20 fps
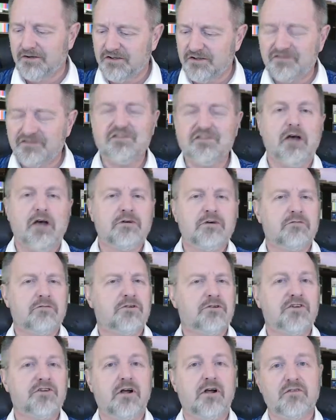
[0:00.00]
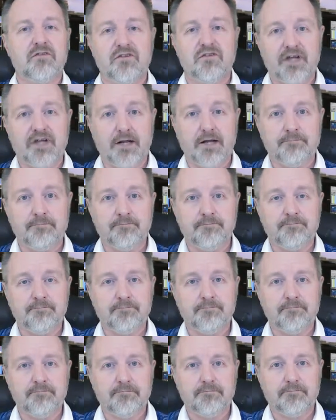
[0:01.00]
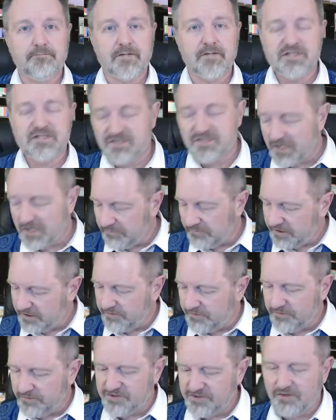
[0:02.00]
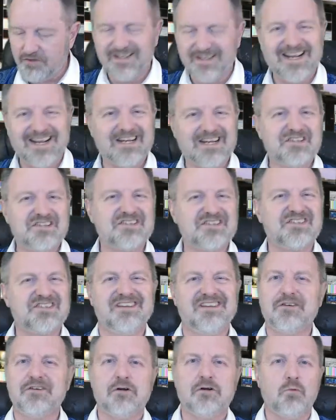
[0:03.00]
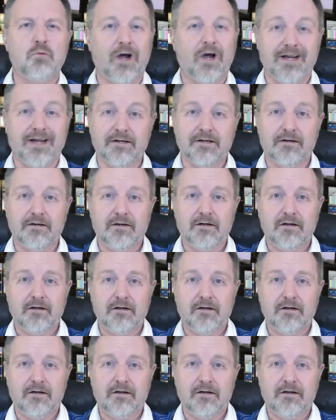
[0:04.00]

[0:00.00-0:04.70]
This is how we can resolve all that. This is how we can do so in a civil way.